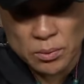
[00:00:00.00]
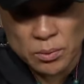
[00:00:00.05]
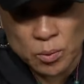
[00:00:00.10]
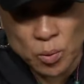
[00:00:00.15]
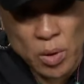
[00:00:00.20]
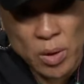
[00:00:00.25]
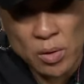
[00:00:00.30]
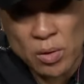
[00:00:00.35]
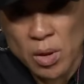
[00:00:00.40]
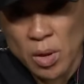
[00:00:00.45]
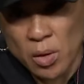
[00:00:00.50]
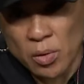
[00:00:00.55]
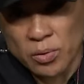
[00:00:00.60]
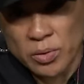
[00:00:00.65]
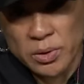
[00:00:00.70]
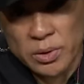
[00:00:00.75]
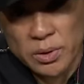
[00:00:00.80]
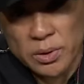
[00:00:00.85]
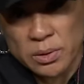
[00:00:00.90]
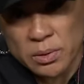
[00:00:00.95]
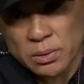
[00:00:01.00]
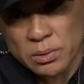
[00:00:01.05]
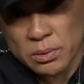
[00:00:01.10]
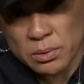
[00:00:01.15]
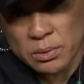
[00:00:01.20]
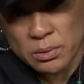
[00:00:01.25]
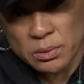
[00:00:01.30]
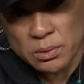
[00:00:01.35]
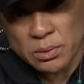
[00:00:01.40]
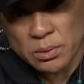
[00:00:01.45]
Well coached,
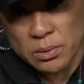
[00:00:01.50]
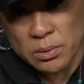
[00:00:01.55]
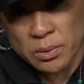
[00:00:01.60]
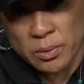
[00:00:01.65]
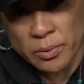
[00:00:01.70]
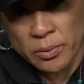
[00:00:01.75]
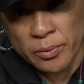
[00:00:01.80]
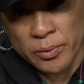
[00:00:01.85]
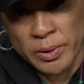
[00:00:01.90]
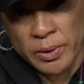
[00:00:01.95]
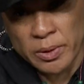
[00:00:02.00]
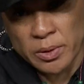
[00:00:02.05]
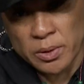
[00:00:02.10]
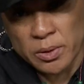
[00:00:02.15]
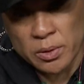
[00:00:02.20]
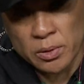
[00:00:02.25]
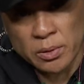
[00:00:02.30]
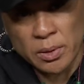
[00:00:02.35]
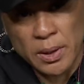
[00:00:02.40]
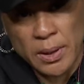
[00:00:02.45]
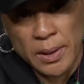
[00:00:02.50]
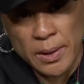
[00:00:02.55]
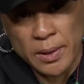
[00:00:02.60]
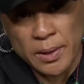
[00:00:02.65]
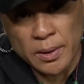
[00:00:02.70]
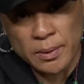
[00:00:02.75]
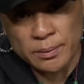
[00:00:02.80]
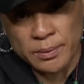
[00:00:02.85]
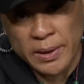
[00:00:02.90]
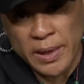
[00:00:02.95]

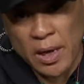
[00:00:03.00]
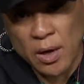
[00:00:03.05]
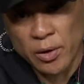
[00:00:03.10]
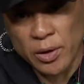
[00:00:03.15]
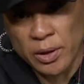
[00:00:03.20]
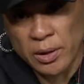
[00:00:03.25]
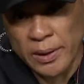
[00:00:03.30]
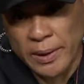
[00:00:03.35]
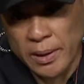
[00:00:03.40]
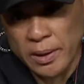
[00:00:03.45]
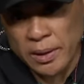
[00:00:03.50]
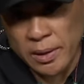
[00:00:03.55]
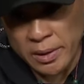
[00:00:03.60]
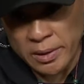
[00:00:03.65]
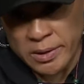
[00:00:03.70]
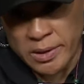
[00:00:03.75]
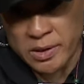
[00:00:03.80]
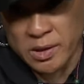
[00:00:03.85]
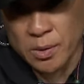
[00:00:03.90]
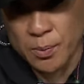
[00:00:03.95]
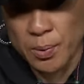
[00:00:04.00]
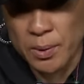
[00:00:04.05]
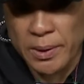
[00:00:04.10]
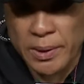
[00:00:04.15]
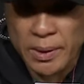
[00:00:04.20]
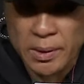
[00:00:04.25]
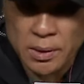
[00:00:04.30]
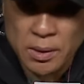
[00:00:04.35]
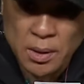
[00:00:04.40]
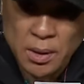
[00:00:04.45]
real calculating and
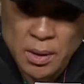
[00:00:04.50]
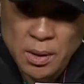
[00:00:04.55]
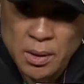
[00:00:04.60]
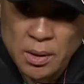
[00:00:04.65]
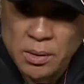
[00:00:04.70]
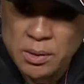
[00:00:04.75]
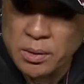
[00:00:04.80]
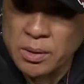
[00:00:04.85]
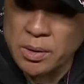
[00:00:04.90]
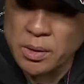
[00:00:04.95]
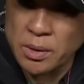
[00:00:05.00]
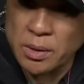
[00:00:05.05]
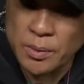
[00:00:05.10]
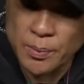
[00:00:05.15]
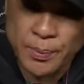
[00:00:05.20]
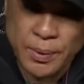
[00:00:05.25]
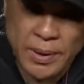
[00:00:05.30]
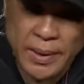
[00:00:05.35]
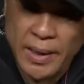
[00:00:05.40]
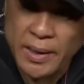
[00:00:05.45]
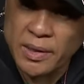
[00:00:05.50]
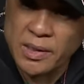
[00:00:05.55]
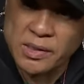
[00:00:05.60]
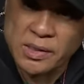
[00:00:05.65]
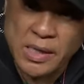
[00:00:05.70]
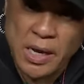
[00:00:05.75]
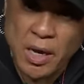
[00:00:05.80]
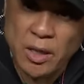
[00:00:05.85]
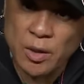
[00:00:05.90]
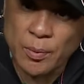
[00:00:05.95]
disciplined to plan the
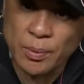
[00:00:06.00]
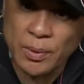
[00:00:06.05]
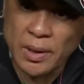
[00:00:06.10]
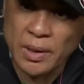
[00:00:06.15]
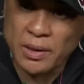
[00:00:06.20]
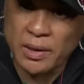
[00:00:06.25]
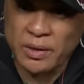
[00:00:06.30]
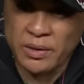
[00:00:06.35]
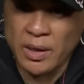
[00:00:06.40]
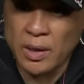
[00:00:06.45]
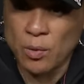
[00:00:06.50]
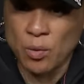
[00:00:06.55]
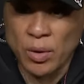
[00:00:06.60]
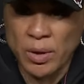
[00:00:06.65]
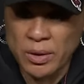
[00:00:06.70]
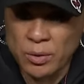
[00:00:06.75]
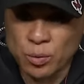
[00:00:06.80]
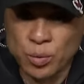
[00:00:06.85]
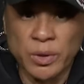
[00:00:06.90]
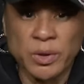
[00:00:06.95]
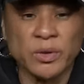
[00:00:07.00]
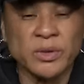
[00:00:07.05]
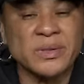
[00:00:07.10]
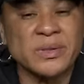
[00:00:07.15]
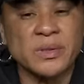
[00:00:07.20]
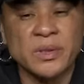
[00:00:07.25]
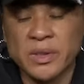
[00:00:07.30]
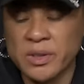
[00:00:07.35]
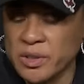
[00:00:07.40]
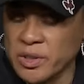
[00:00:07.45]
style of play that they want. Real,
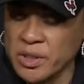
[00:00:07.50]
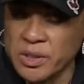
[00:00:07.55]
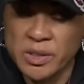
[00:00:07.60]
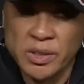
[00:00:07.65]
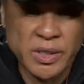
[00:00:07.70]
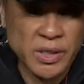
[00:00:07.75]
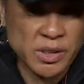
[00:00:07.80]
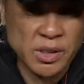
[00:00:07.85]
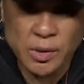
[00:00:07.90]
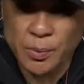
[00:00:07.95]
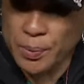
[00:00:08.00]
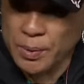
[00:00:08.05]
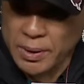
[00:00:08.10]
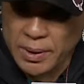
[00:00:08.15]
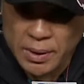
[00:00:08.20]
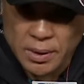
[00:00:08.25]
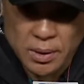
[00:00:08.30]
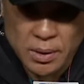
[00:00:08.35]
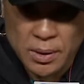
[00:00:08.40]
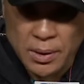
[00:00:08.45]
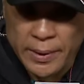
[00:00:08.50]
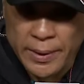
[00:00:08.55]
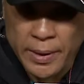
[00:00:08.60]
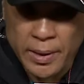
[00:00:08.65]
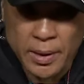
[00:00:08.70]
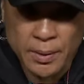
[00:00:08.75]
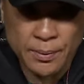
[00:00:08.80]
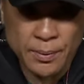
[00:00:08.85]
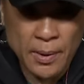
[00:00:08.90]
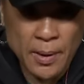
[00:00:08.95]
just discipline.
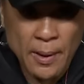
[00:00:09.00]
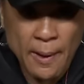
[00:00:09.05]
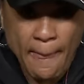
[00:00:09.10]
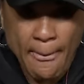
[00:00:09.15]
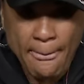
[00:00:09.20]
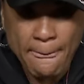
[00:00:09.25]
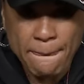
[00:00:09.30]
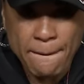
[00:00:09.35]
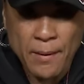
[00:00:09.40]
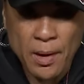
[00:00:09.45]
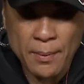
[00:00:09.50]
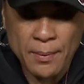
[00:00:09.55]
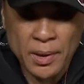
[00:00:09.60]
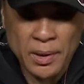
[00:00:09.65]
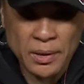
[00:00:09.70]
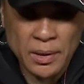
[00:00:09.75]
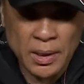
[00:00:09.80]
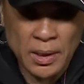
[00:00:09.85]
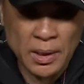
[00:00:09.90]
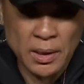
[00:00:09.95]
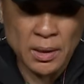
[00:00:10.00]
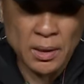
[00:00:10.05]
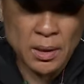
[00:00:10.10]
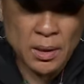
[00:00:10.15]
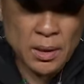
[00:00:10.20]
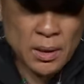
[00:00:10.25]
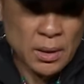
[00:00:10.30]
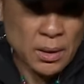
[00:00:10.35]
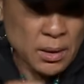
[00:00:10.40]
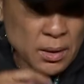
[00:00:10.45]
They
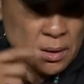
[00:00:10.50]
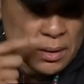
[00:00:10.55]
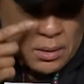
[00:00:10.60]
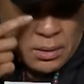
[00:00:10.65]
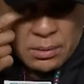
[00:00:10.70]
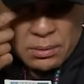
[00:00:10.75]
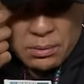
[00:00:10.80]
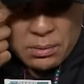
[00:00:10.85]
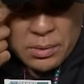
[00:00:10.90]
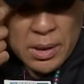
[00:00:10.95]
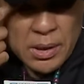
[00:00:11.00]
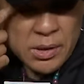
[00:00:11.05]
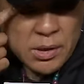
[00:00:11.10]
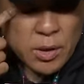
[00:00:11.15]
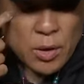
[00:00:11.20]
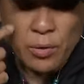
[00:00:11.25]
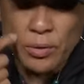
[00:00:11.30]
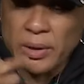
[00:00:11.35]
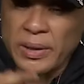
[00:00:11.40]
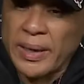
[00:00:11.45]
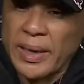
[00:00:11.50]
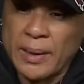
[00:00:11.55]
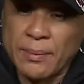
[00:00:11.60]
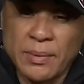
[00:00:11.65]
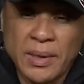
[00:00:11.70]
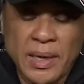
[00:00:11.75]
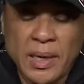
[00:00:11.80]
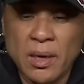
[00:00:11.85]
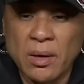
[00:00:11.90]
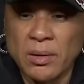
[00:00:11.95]
slow the game
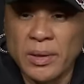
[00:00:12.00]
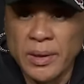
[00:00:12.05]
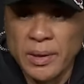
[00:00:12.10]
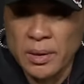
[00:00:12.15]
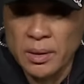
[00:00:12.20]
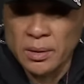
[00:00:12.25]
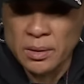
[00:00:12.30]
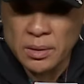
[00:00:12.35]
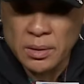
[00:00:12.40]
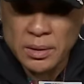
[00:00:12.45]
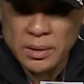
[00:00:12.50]
down at a